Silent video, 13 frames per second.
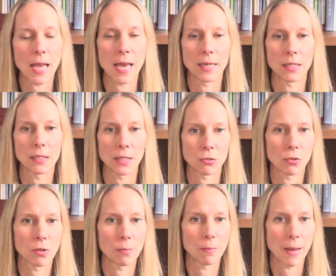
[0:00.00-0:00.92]
and
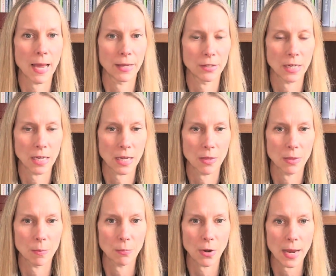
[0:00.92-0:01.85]
electrical patterning in the
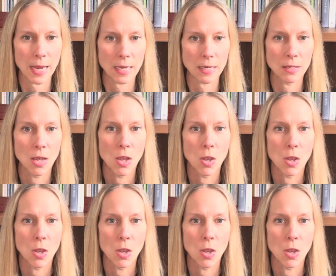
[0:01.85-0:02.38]
brain,